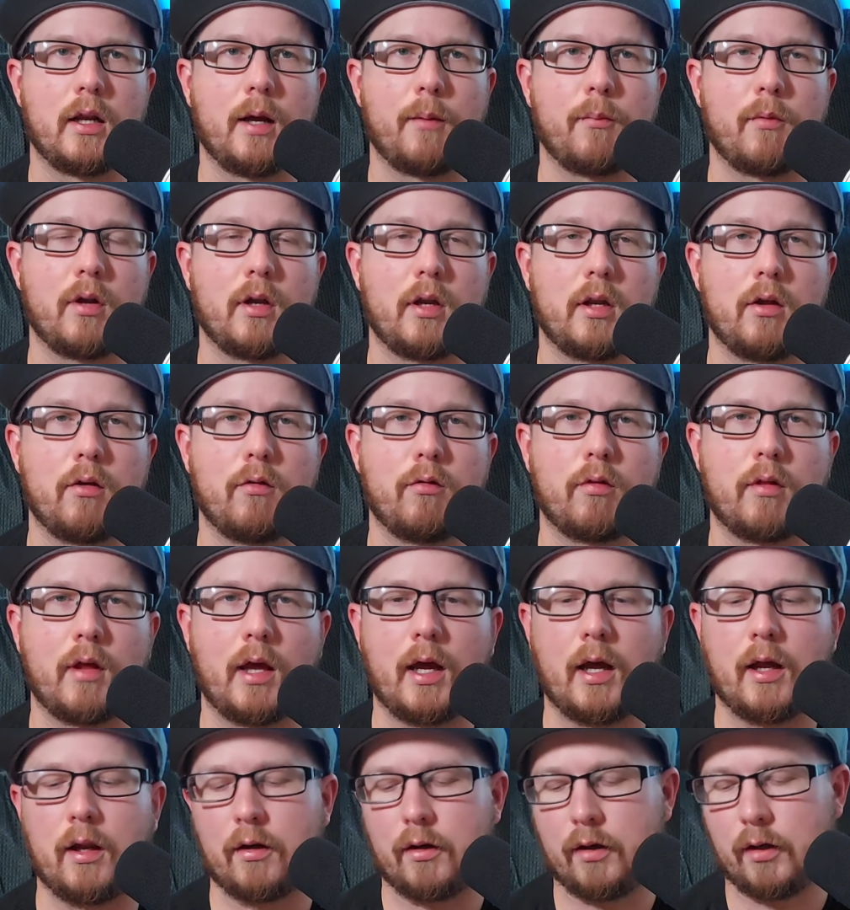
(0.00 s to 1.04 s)
I'm gonna use
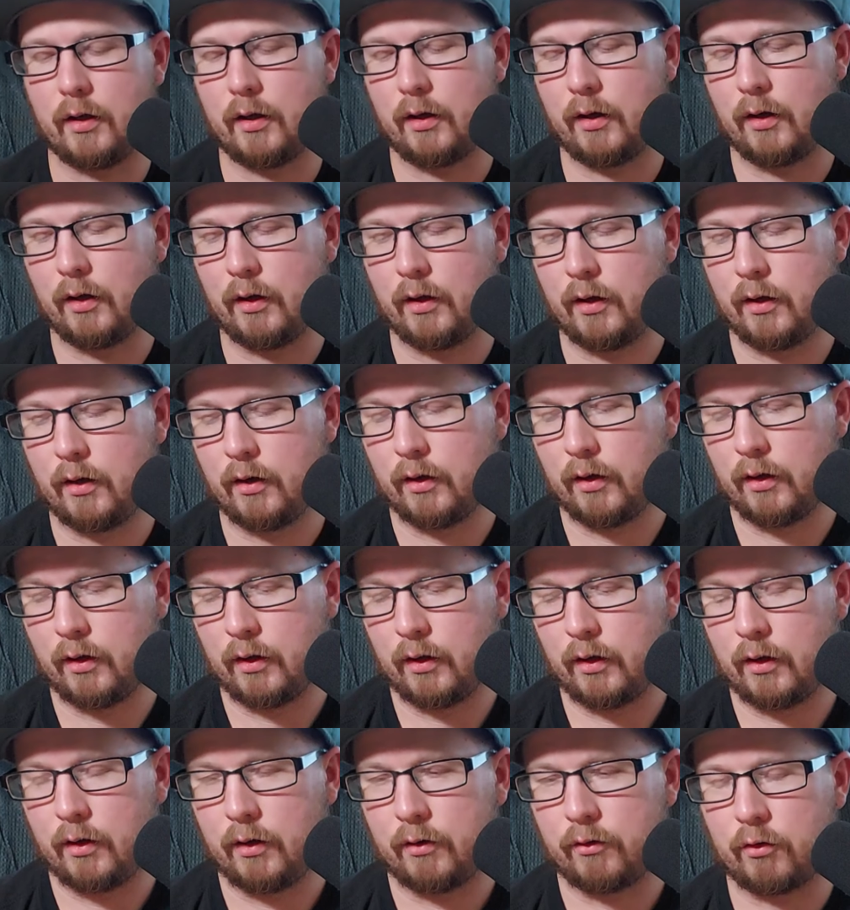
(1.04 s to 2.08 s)
that to
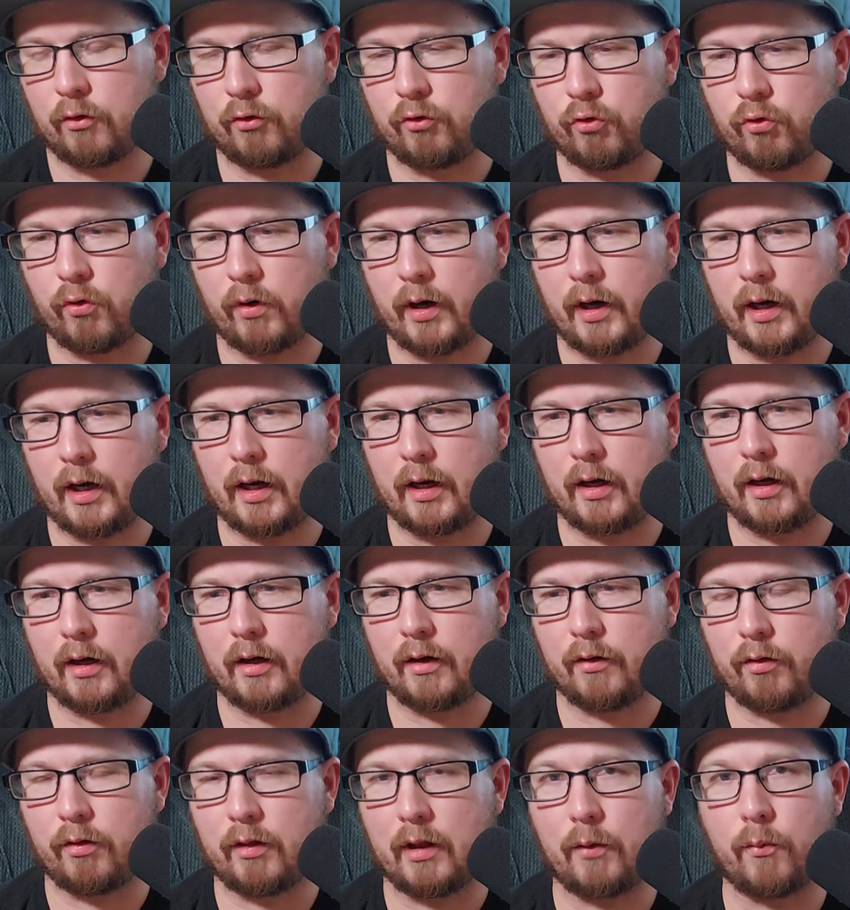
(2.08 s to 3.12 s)
try
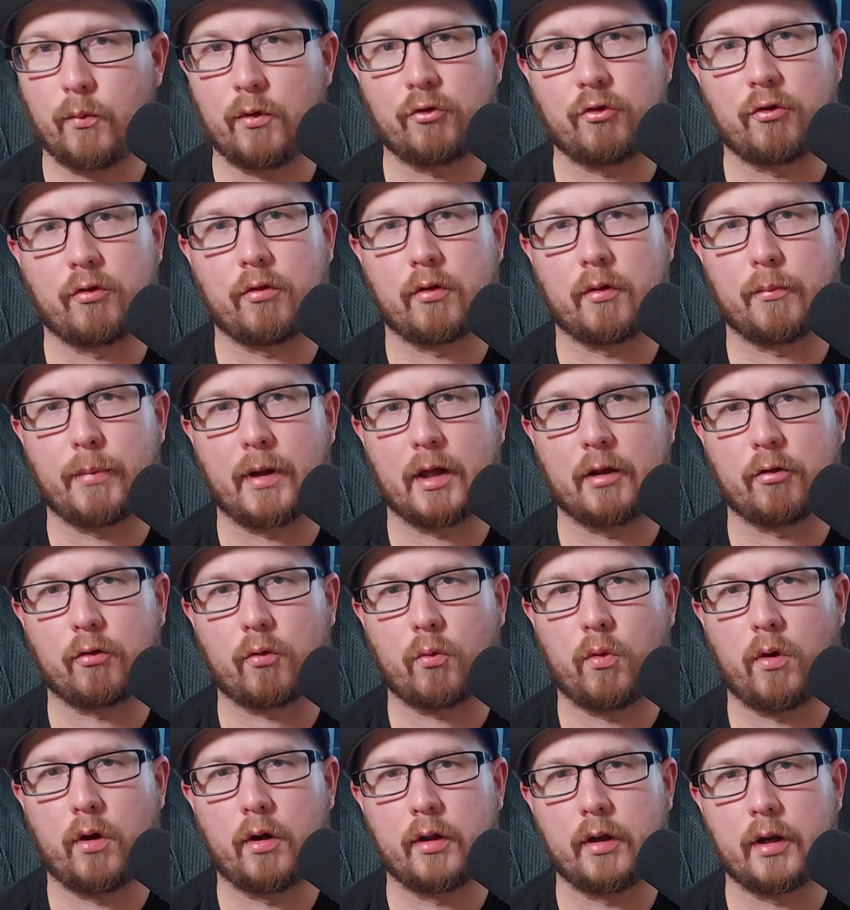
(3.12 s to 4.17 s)
and see which is the best
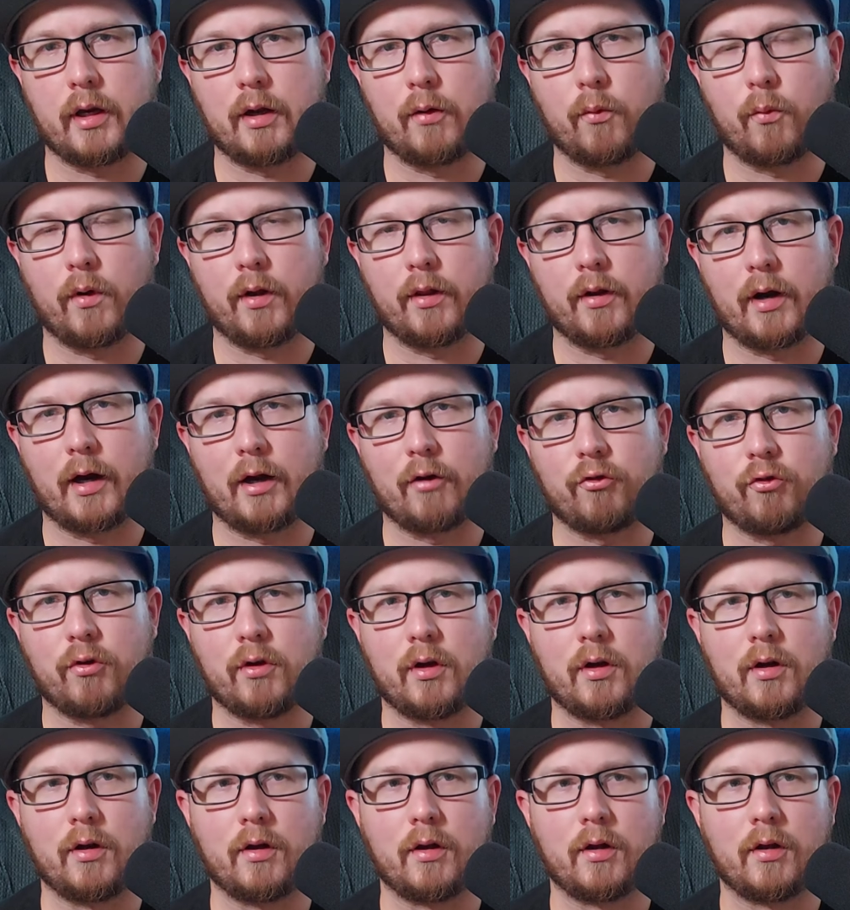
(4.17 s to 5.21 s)
quality, whether I
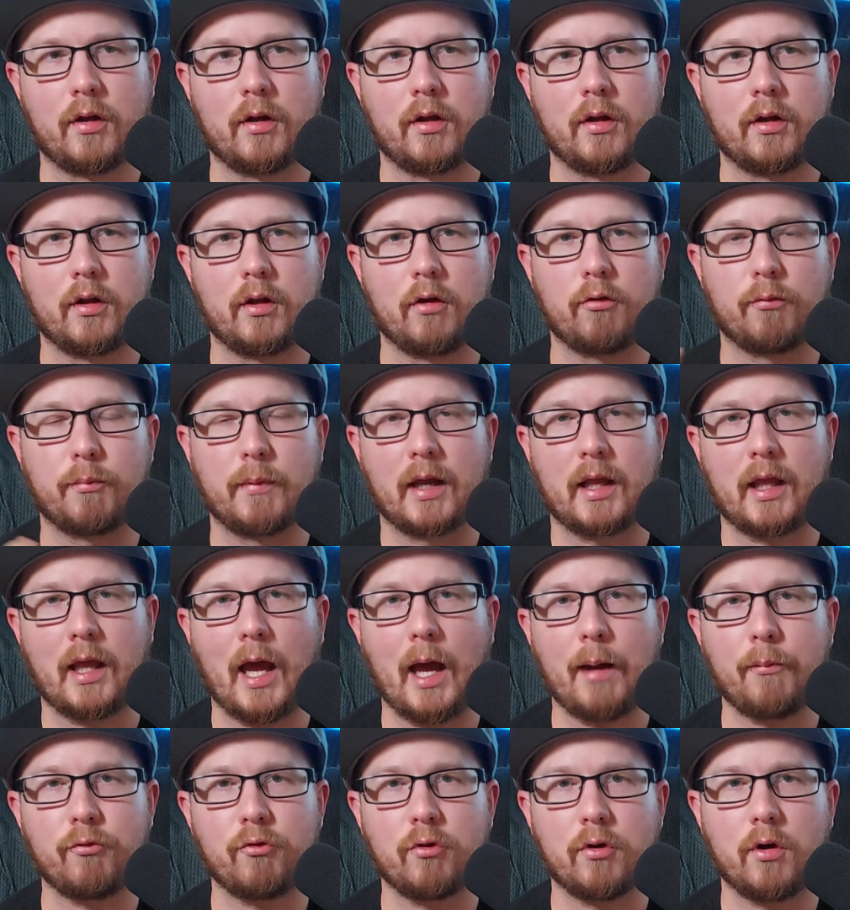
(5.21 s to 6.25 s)
should use my
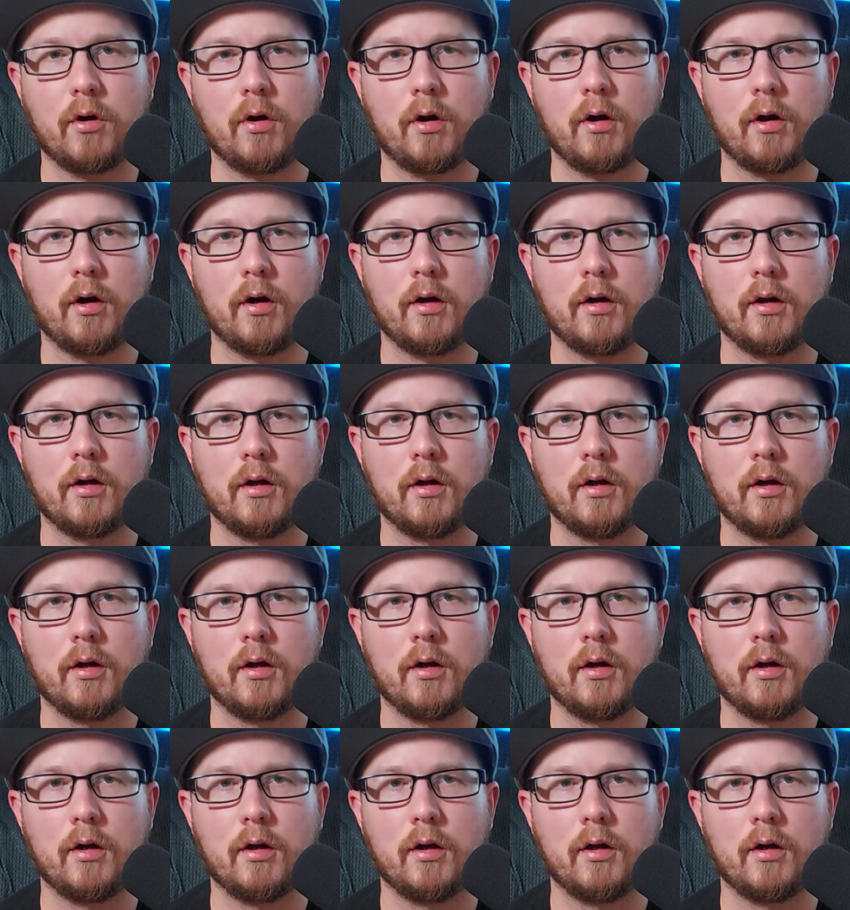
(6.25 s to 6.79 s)
capture card